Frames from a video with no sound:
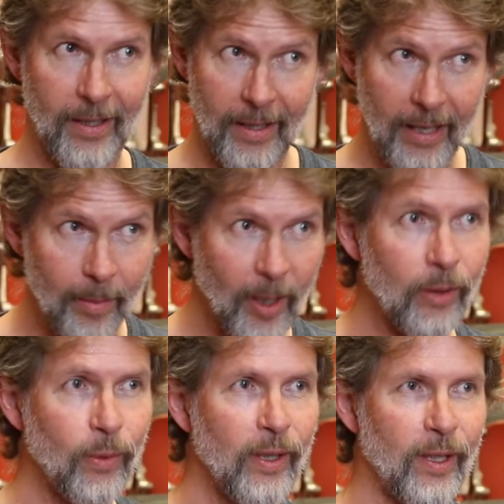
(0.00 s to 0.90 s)
came
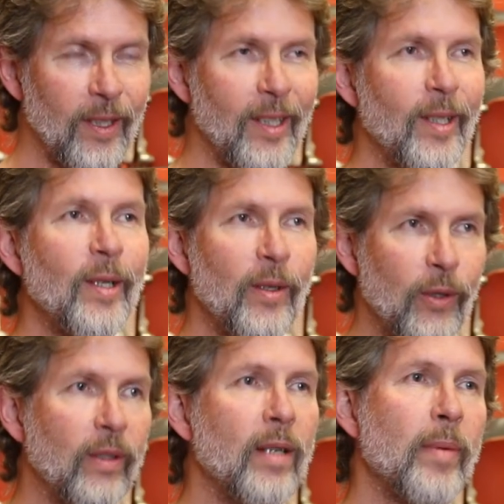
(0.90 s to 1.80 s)
out with
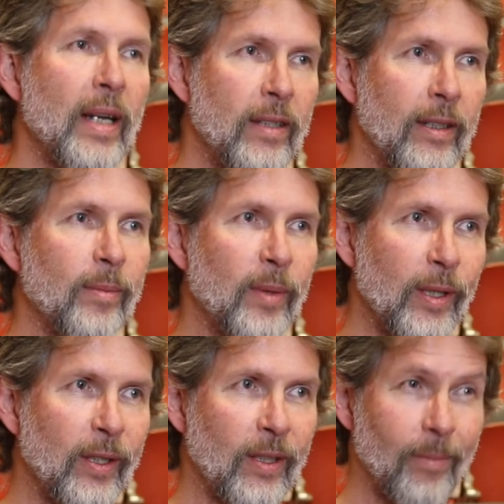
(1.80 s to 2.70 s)
through an empathic
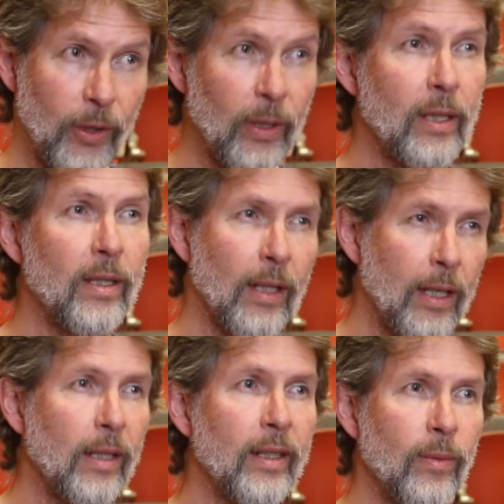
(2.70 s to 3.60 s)
approach, through a
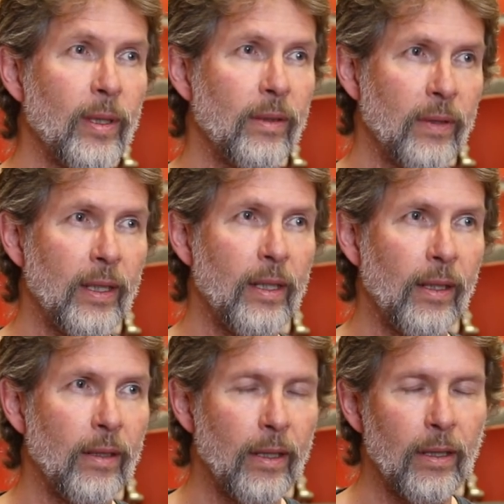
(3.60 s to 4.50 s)
design-led way of
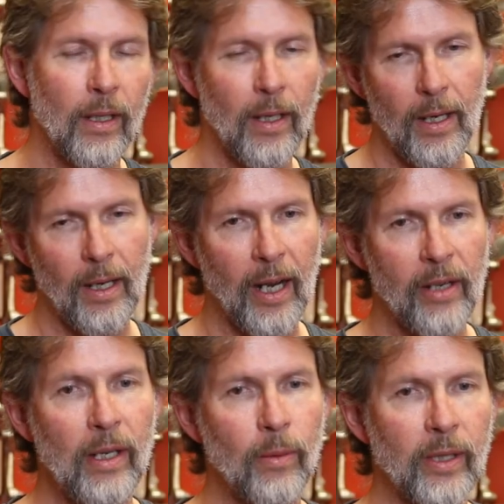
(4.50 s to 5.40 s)
thinking. And I
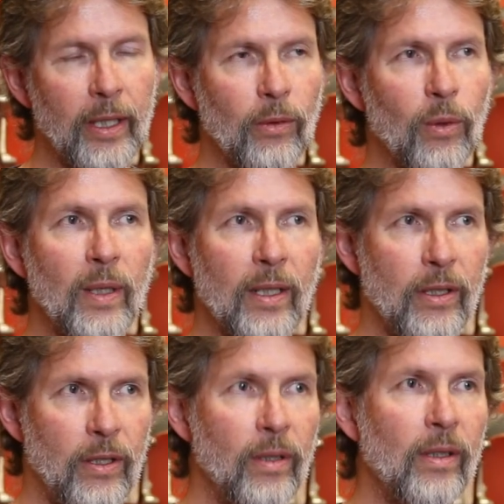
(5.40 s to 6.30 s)
really want to get all our
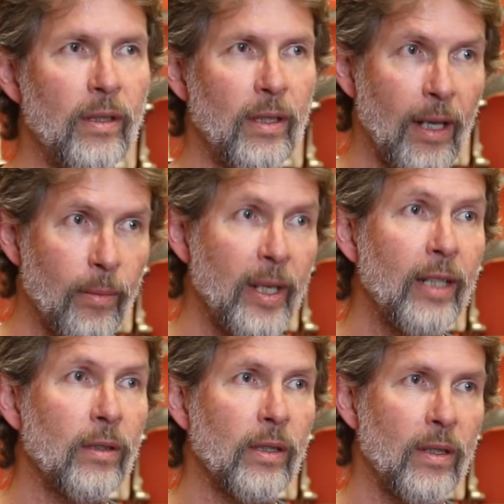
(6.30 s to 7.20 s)
students, our
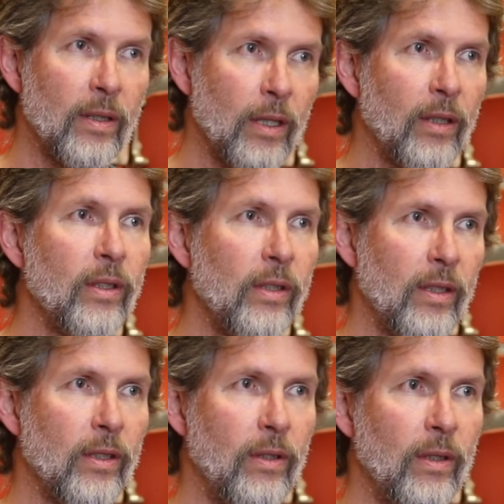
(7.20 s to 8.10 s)
medical students, our
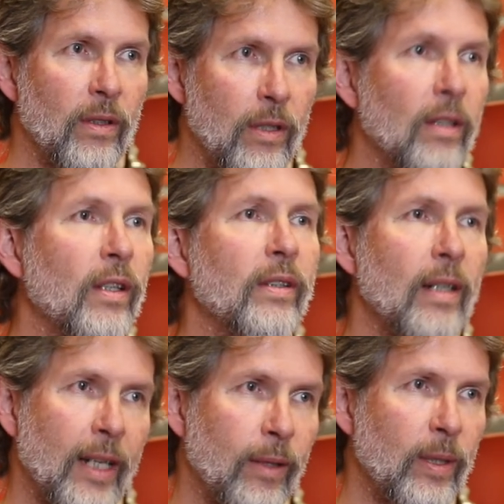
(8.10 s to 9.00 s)
nursing students, to learn the
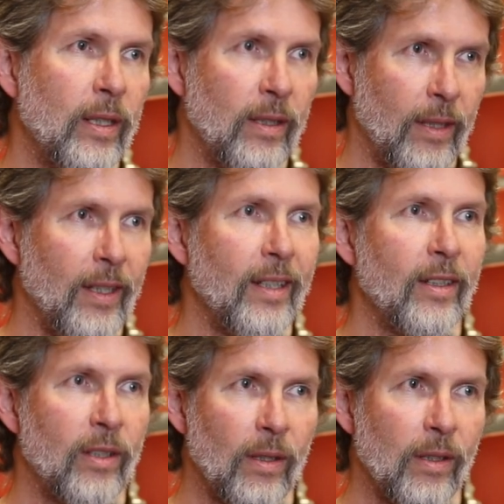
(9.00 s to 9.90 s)
language,
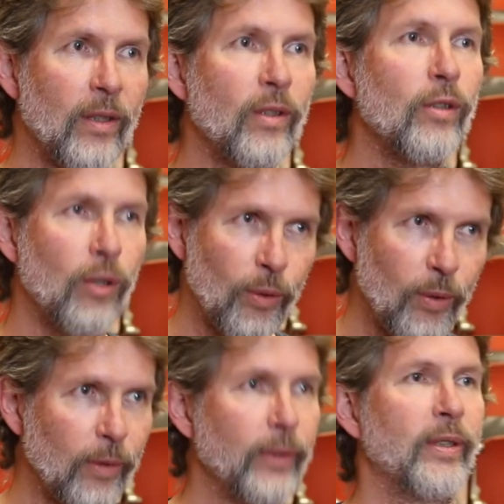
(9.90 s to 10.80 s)
to learn the
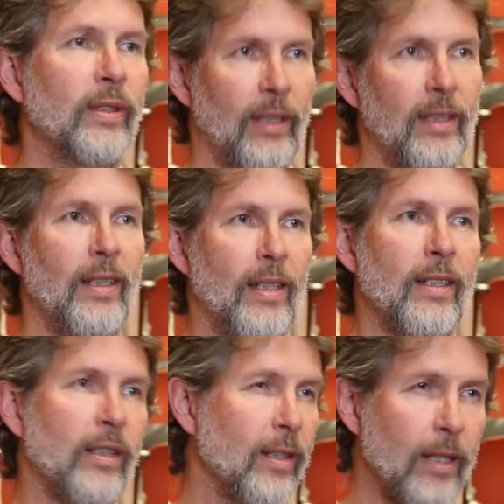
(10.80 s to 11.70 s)
tools.
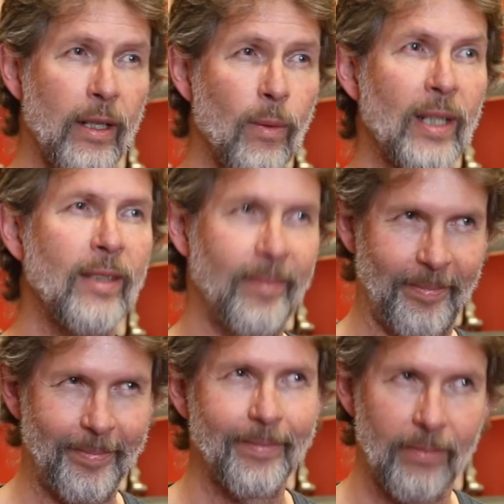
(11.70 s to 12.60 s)
It's going to take a while
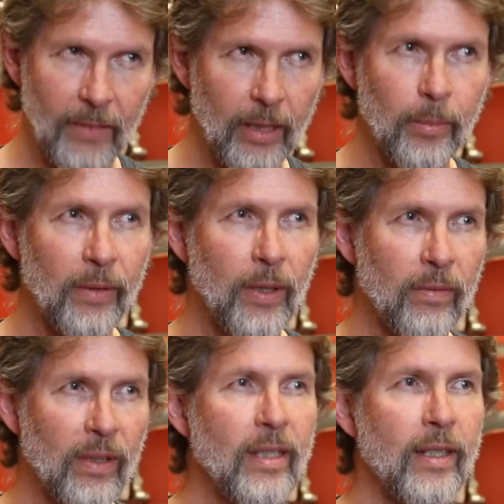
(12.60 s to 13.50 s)
and a bit of
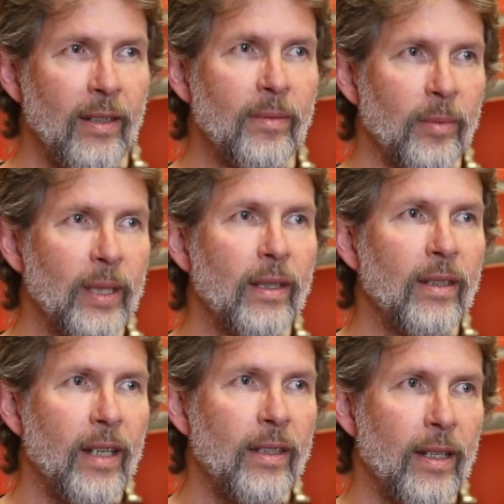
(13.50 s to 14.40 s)
convincing, but uh,
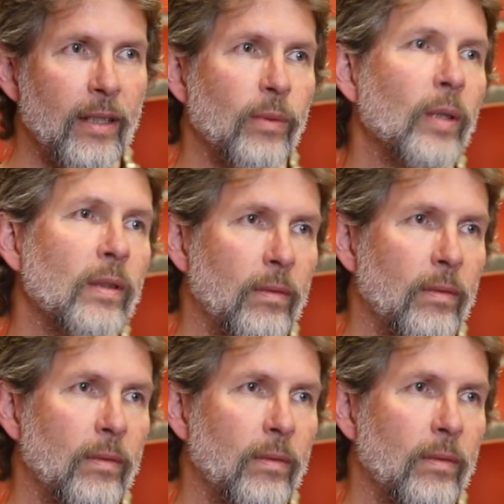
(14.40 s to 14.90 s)
that, that's what